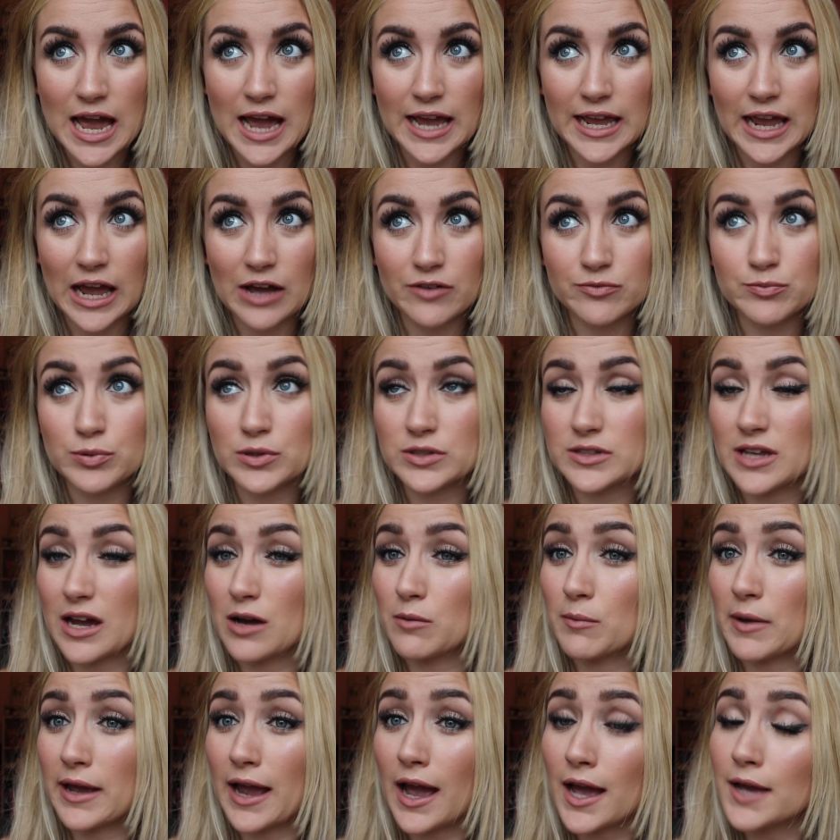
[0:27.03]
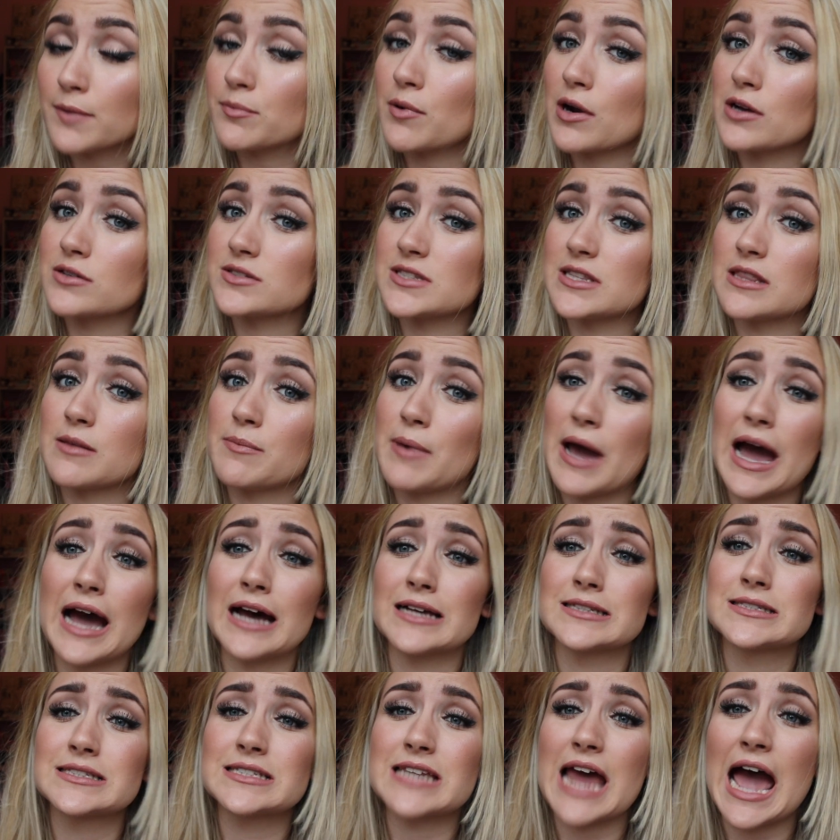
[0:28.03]
I have pulled out my eyebrows in the
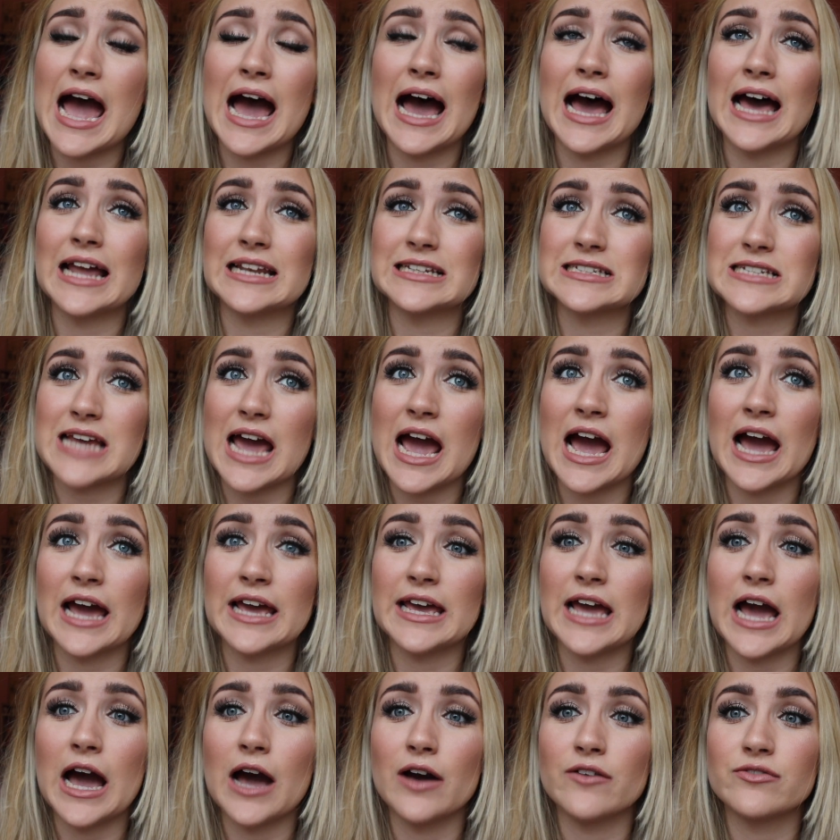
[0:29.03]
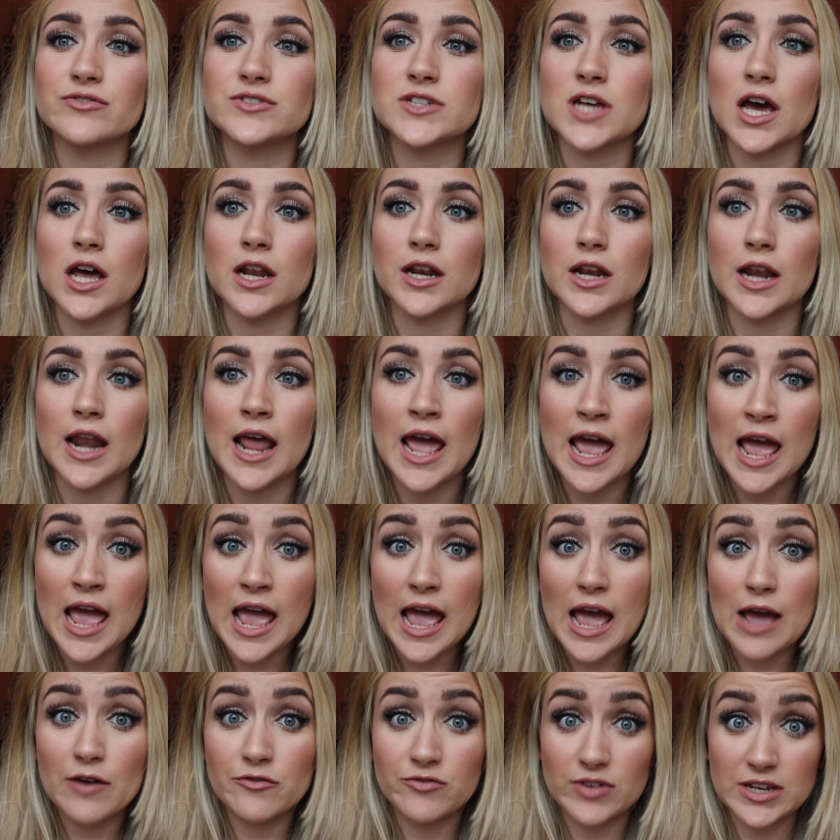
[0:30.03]
past and I have done
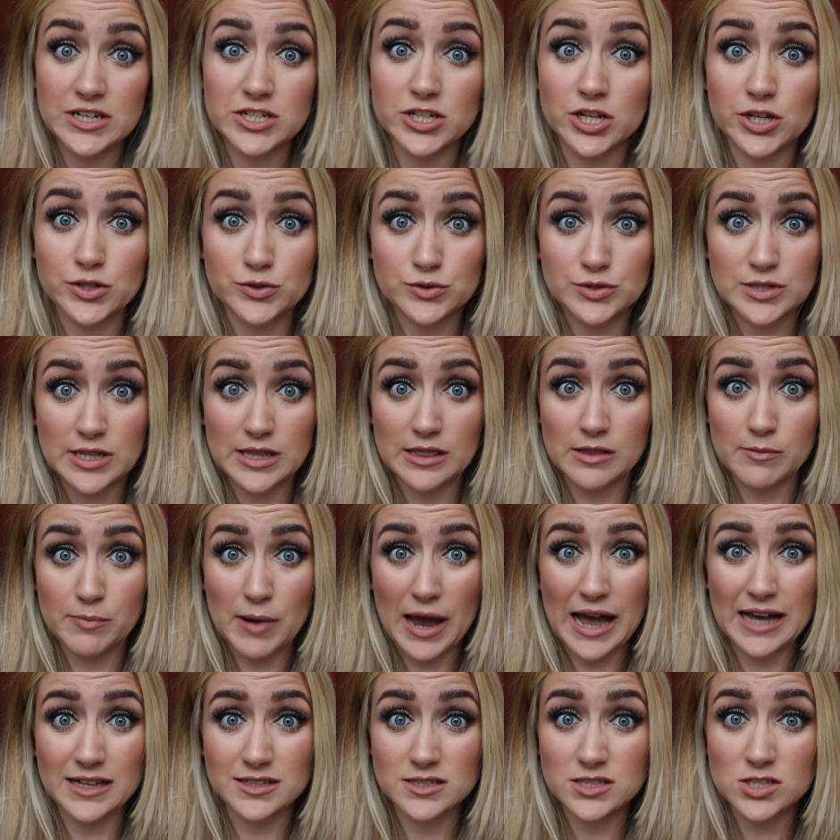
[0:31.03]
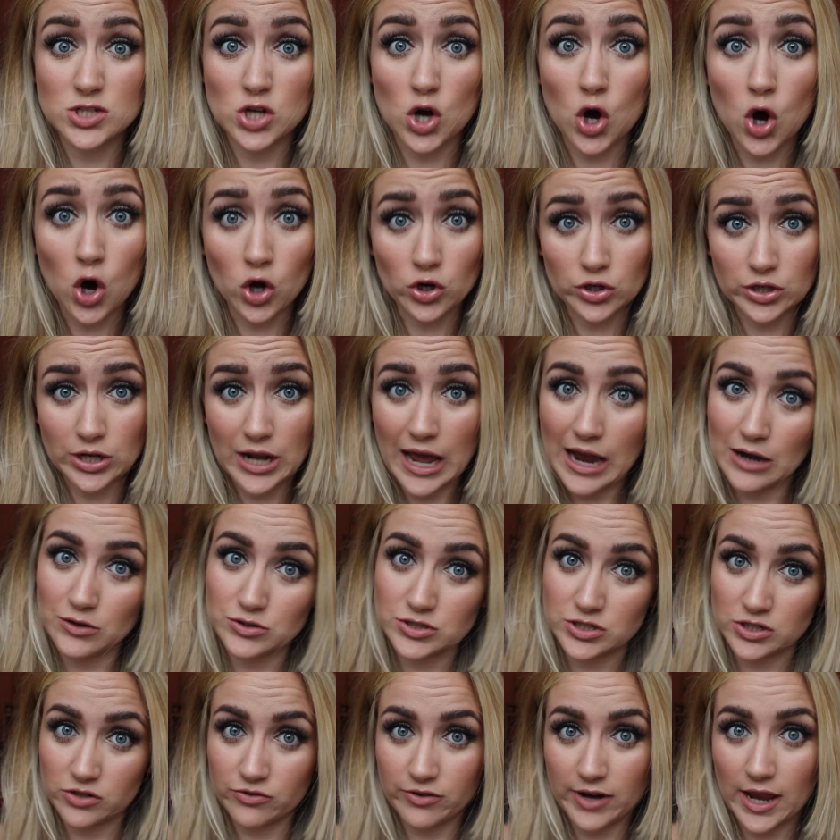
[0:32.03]
videos in the past on how
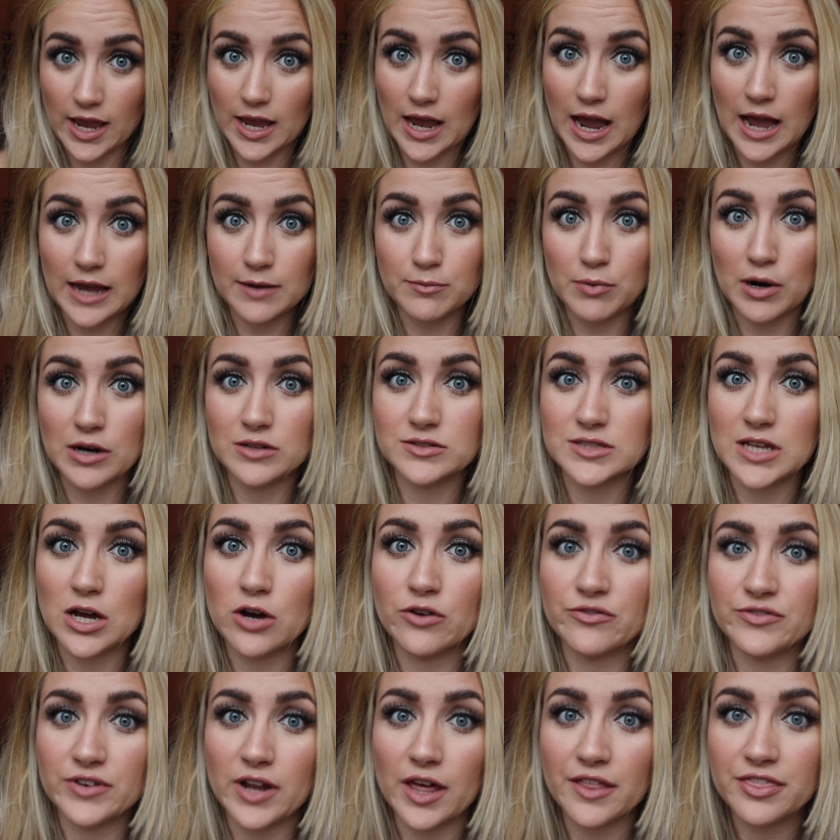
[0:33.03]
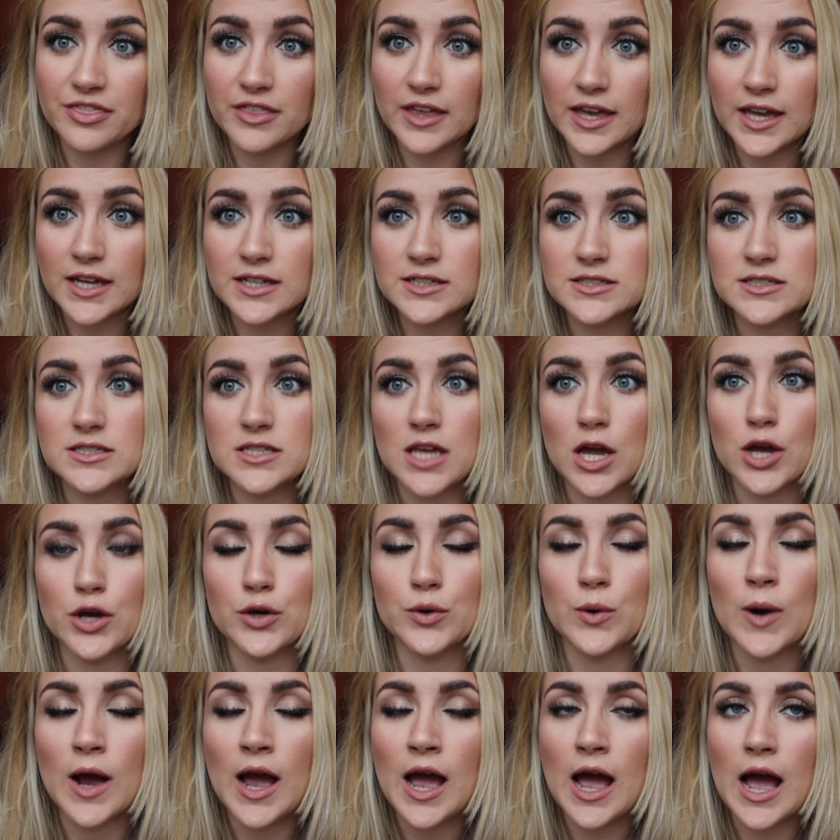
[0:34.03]
to create eyebrows out of nothing,
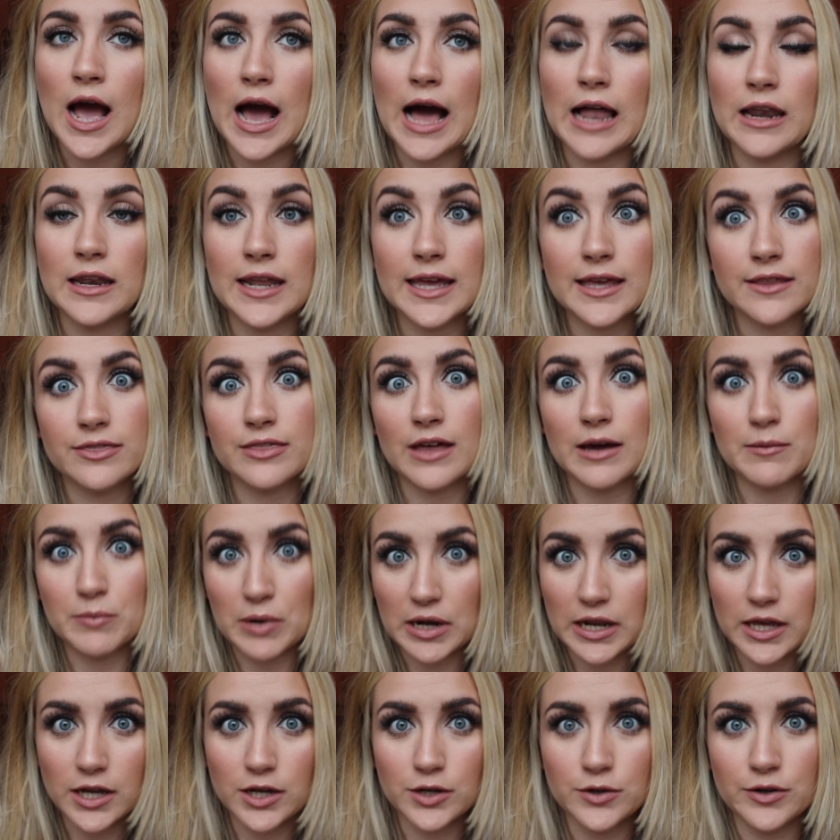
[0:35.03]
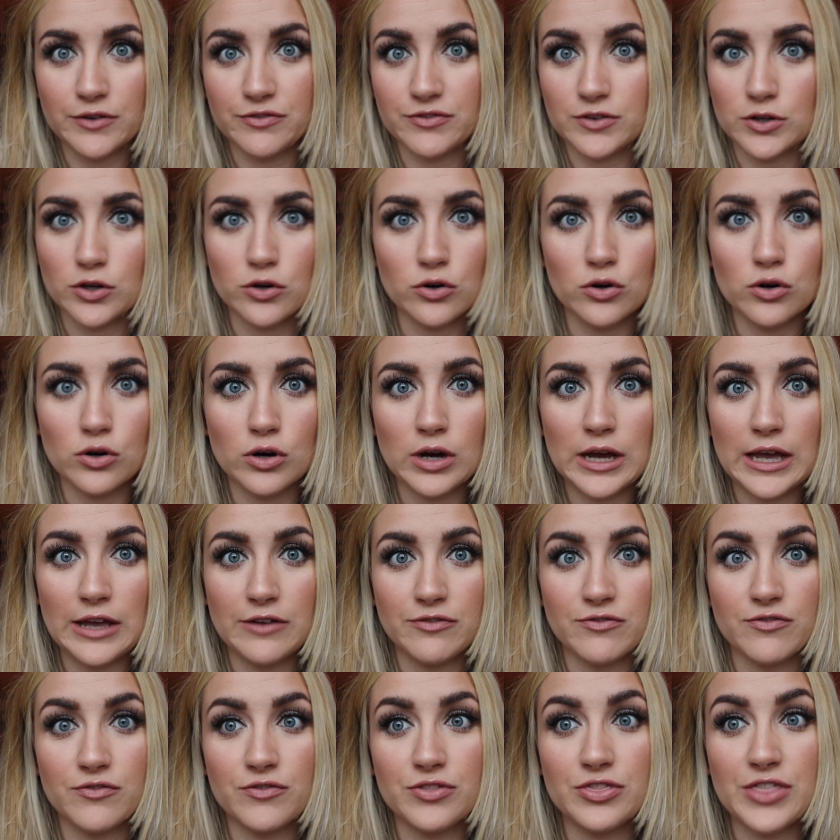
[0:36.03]
so I'll link that below
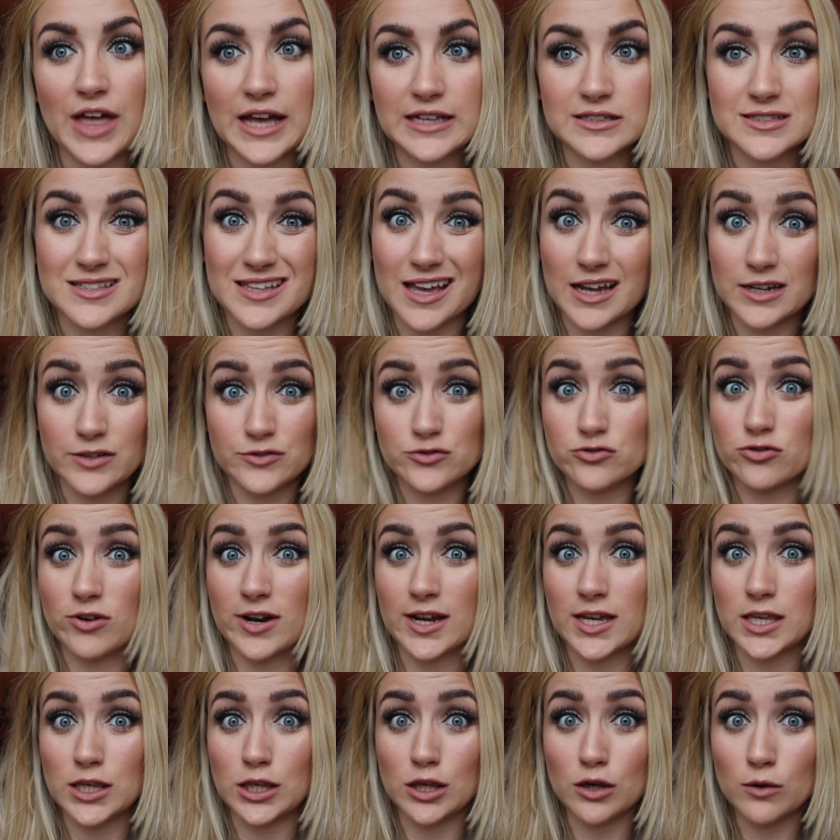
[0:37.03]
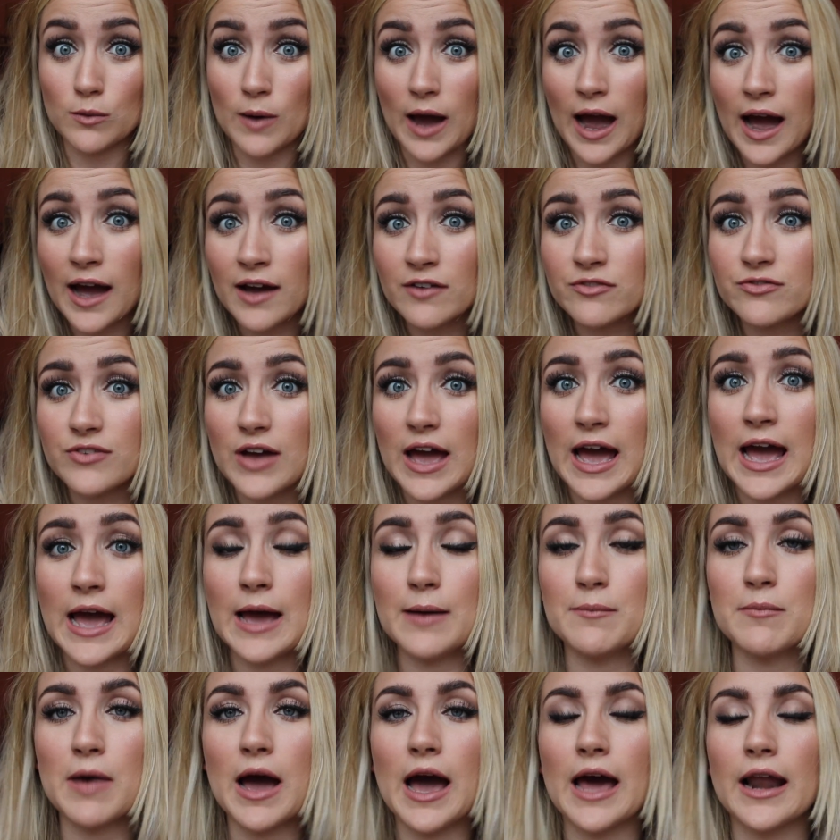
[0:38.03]
if that's the kind of trick you have,
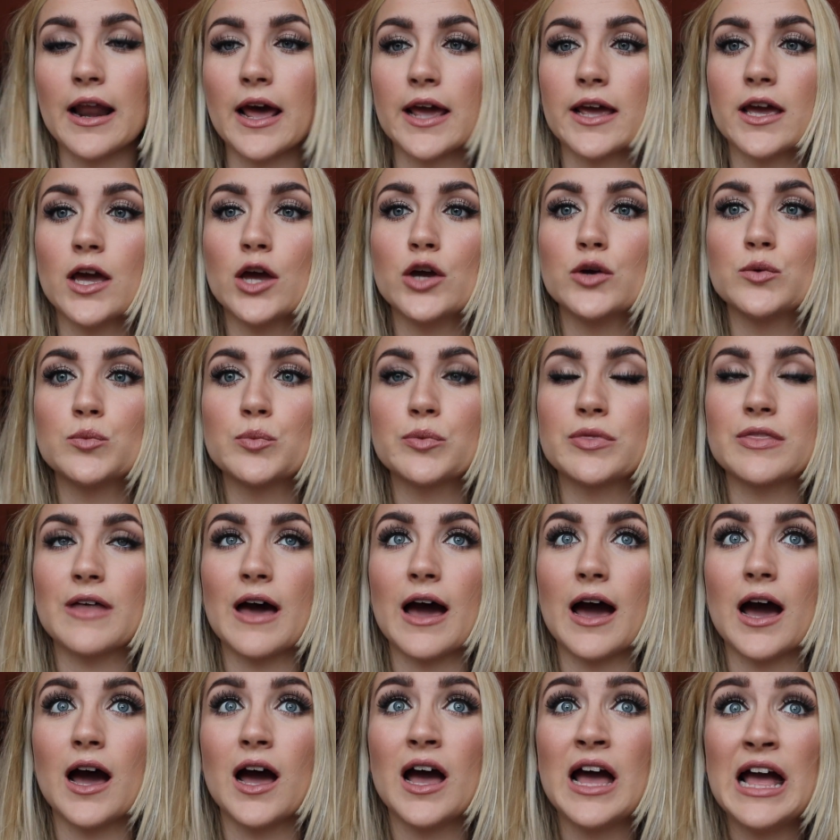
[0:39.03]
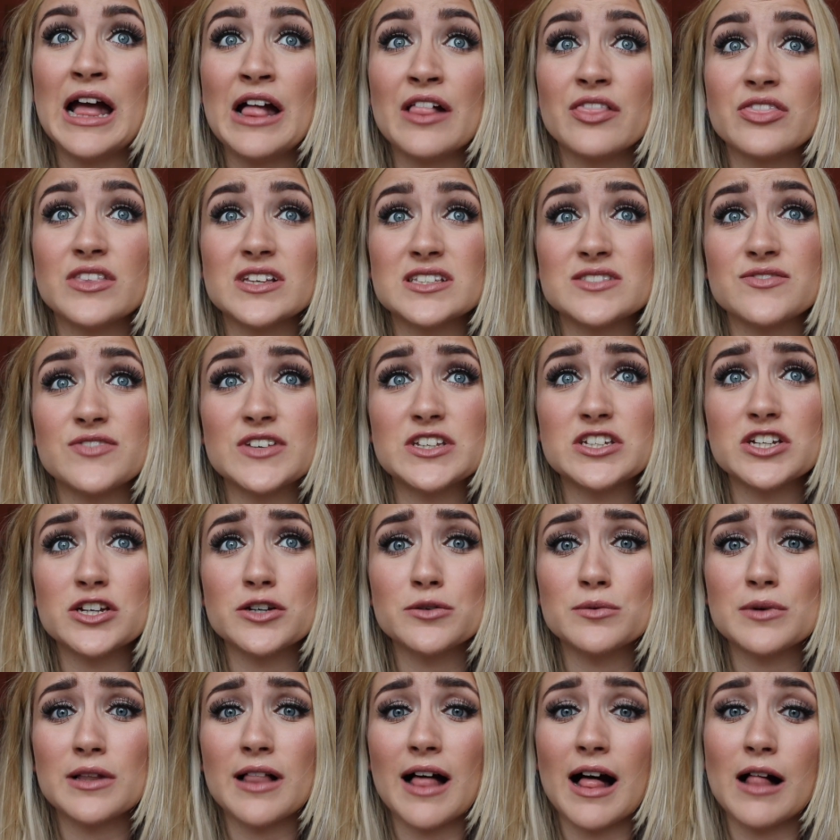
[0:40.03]
and I hope that this
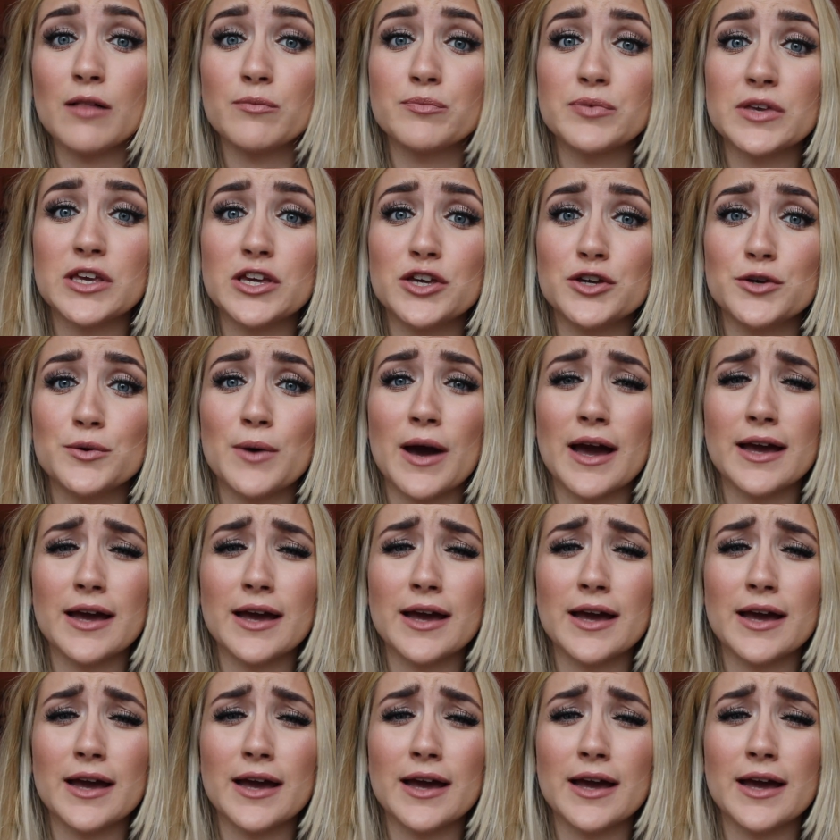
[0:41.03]
video will help you.